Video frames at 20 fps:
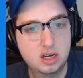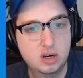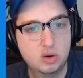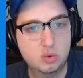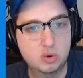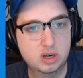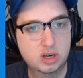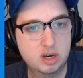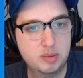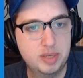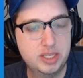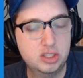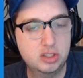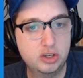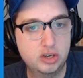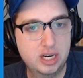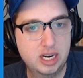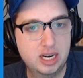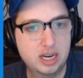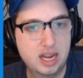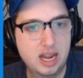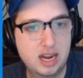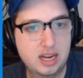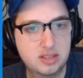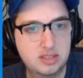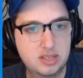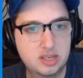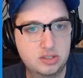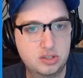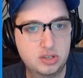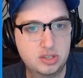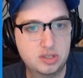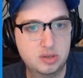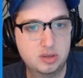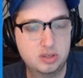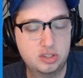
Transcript: we're going to be looking at Ancestries,